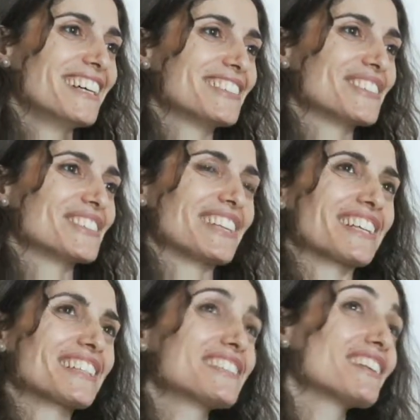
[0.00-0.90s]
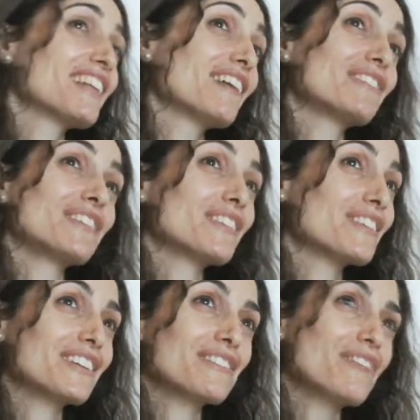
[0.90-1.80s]
And so it was like, it's
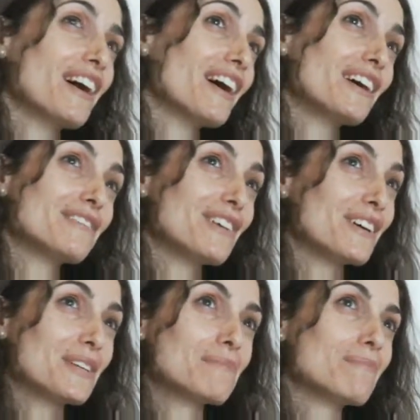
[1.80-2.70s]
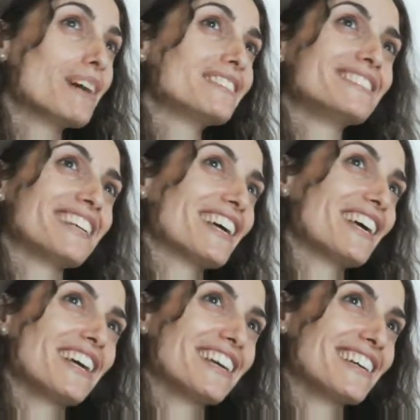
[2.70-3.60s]
11:35 on a
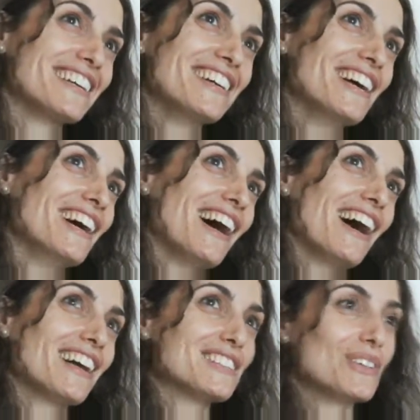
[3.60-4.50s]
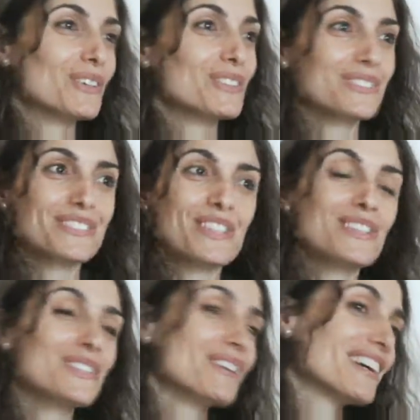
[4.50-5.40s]
Monday. I don't
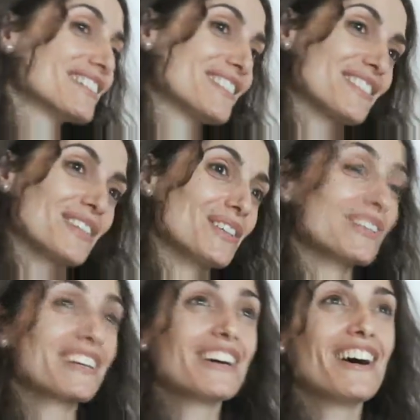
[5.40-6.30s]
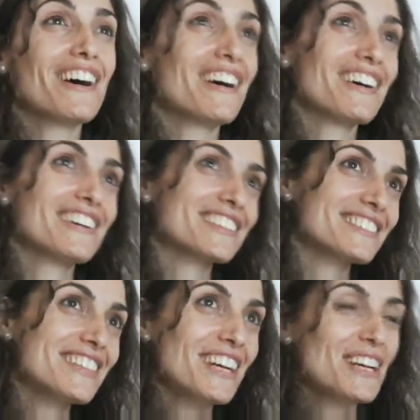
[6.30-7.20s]
know what's going on.